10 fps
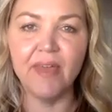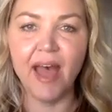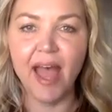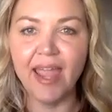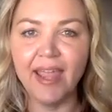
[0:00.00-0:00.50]

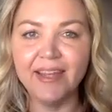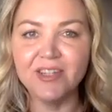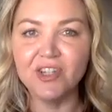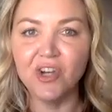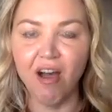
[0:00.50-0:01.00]
I
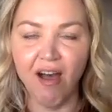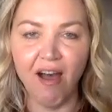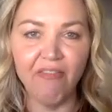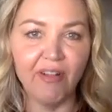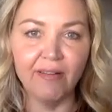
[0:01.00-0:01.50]
took
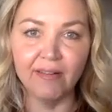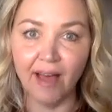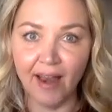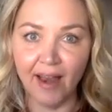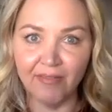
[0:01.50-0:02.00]
off a
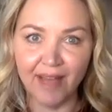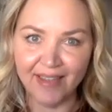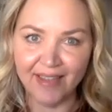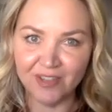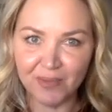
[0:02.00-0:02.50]
lot of
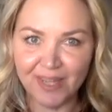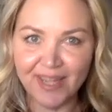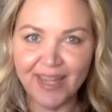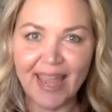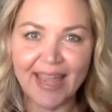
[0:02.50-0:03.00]
last
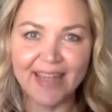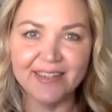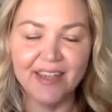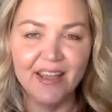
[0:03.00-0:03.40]
week and